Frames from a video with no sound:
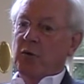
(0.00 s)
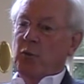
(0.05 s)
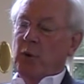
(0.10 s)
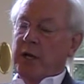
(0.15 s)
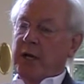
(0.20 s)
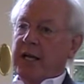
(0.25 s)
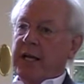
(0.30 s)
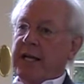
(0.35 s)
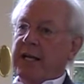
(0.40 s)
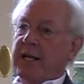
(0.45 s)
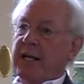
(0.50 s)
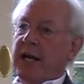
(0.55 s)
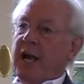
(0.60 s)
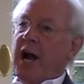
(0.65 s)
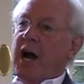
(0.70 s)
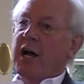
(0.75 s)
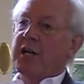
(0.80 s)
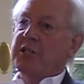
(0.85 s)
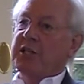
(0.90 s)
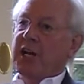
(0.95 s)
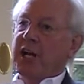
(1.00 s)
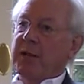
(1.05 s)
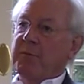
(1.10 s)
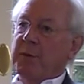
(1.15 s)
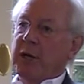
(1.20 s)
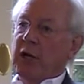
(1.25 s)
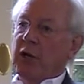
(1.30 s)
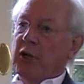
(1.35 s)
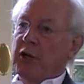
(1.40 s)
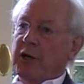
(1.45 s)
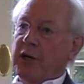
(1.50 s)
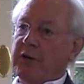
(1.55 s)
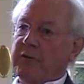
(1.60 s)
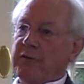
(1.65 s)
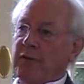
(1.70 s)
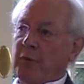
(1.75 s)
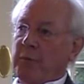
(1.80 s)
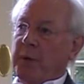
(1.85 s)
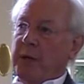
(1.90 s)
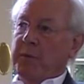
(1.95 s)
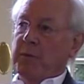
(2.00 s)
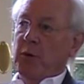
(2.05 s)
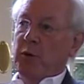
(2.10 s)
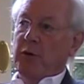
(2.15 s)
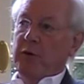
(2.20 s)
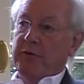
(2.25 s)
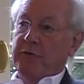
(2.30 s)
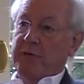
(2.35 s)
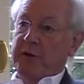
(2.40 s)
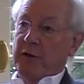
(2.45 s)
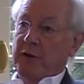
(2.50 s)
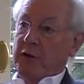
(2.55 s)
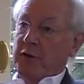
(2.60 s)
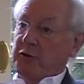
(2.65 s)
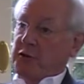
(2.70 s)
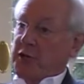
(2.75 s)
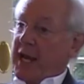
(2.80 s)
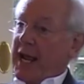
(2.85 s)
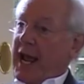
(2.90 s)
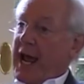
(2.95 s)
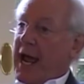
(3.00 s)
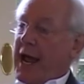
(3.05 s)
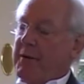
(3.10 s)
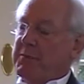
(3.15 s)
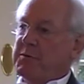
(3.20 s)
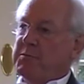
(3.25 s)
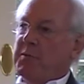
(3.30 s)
we need to constantly be looking for people who fill those gaps.